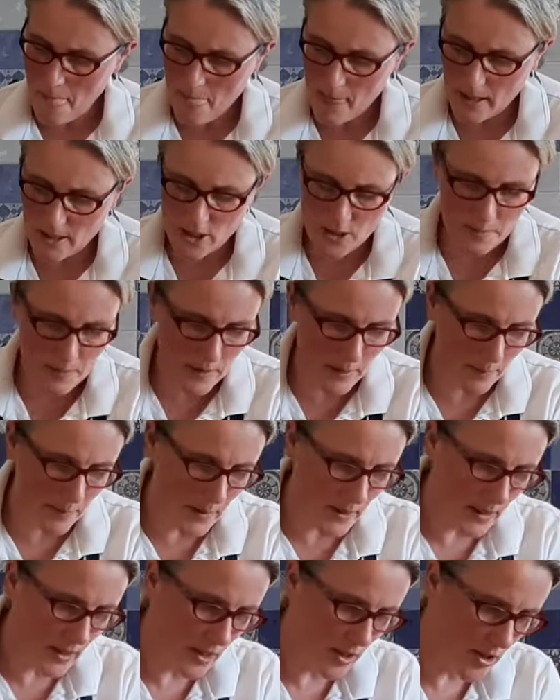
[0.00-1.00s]
I'll just put up
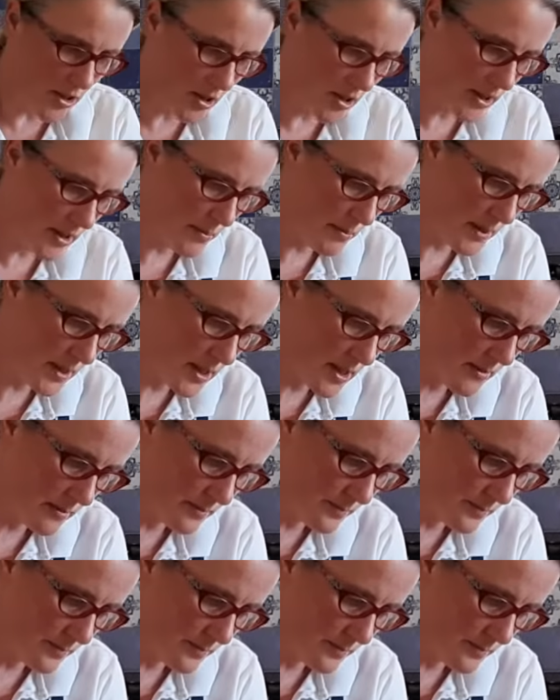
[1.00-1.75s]
in a little bit.